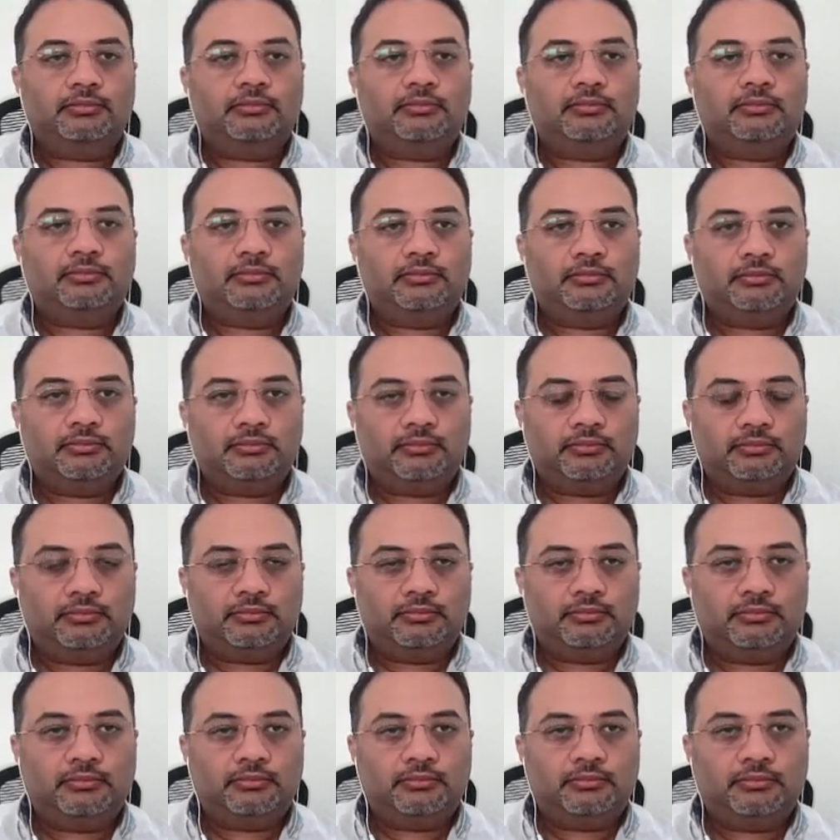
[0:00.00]

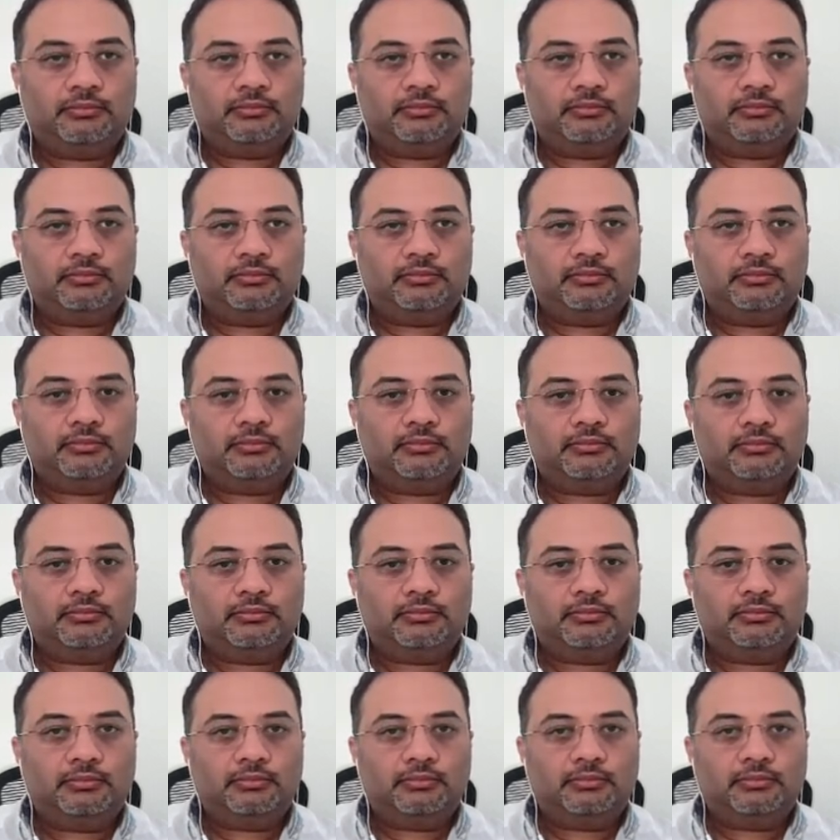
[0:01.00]

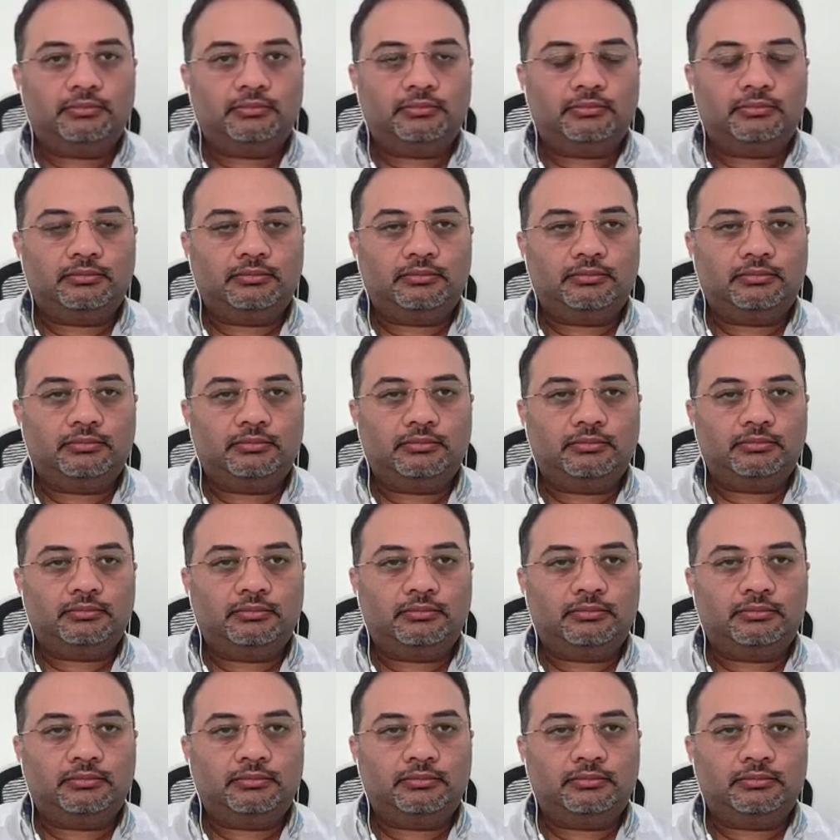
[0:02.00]

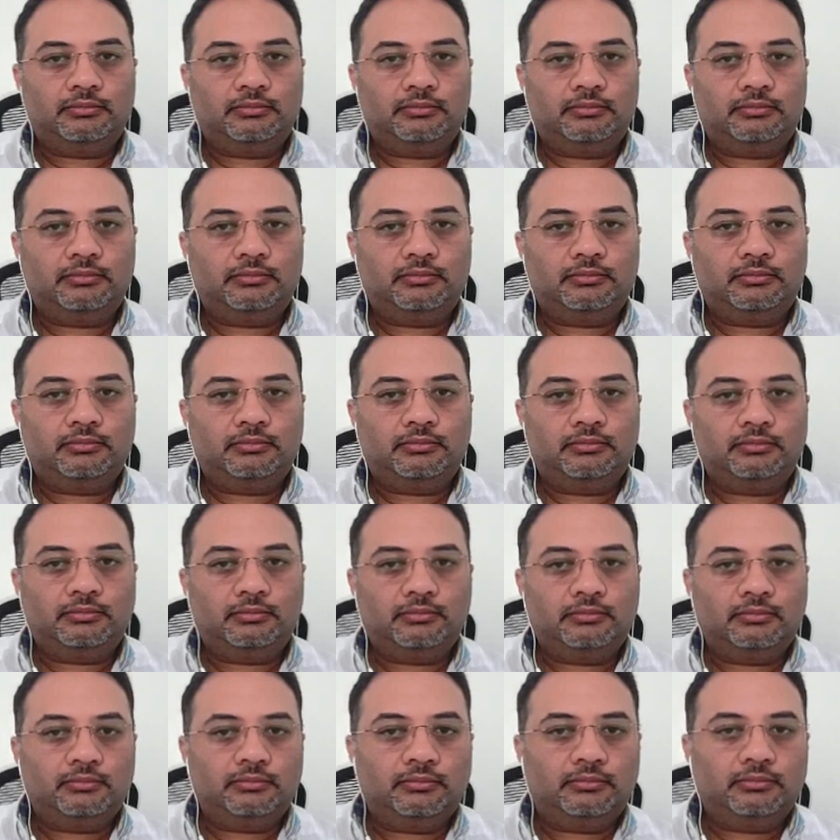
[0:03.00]

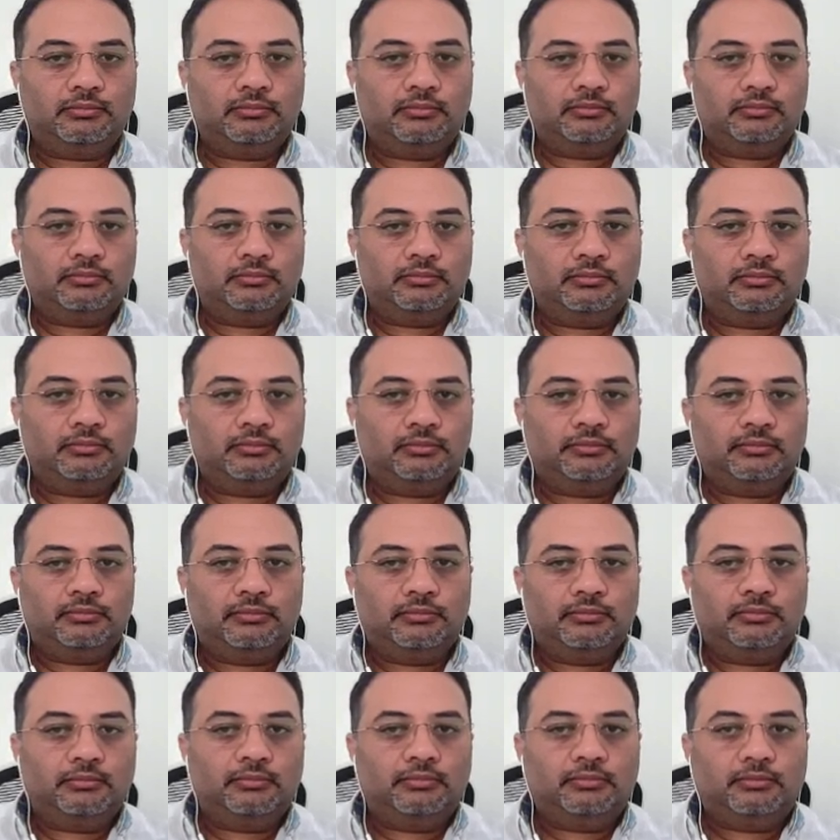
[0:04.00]

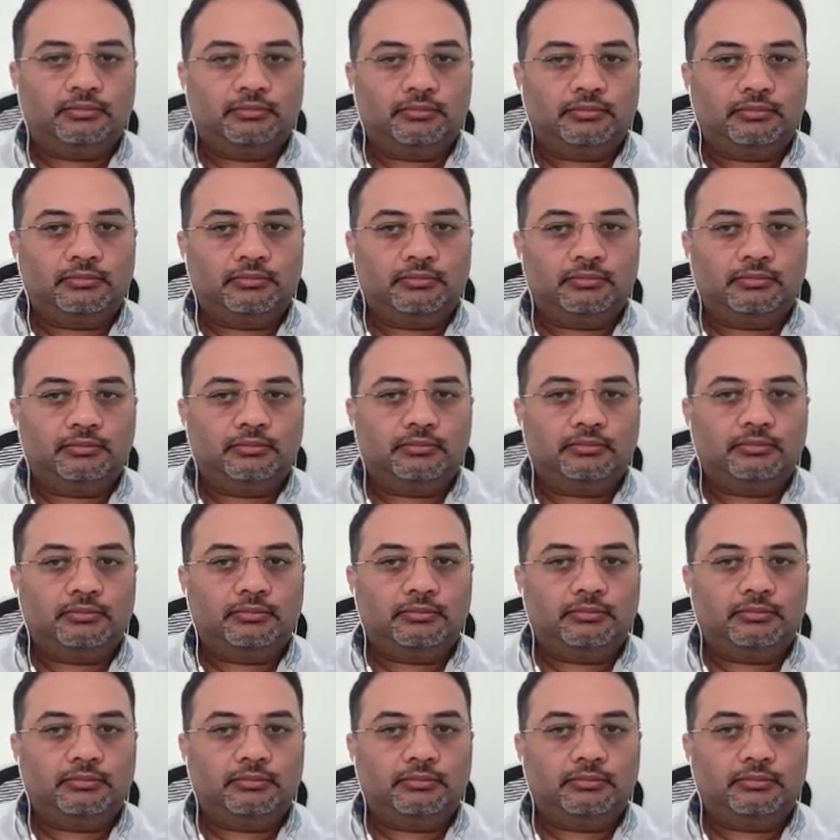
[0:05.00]
(not speaking)